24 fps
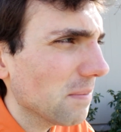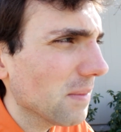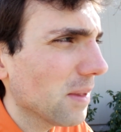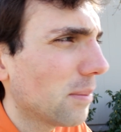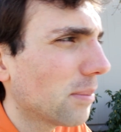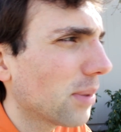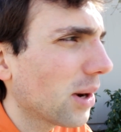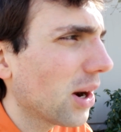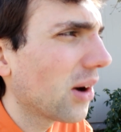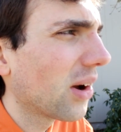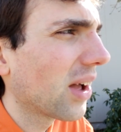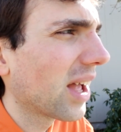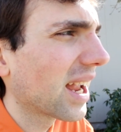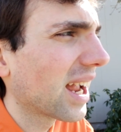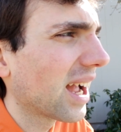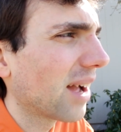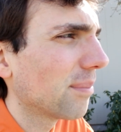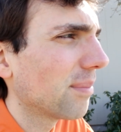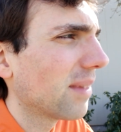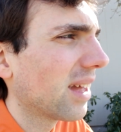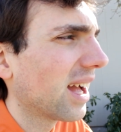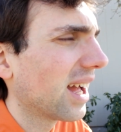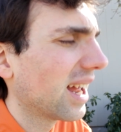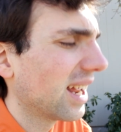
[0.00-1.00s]
bro, like,
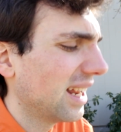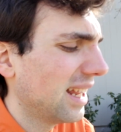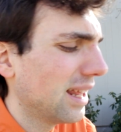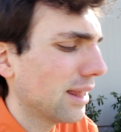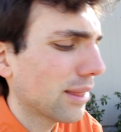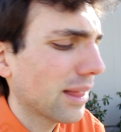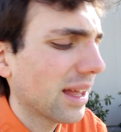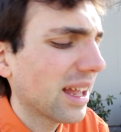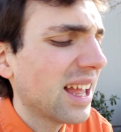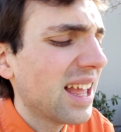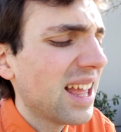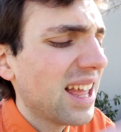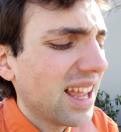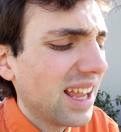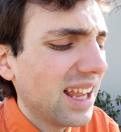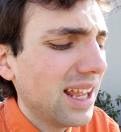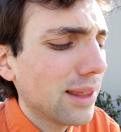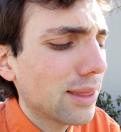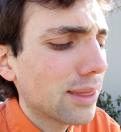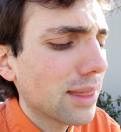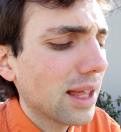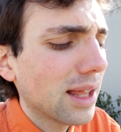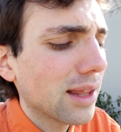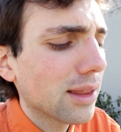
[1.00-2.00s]
I'm not.
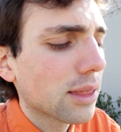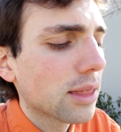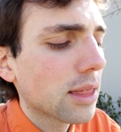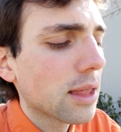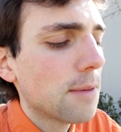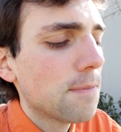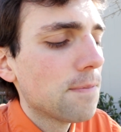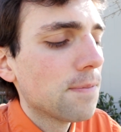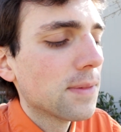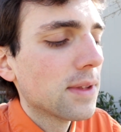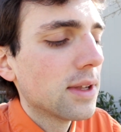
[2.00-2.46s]
He says,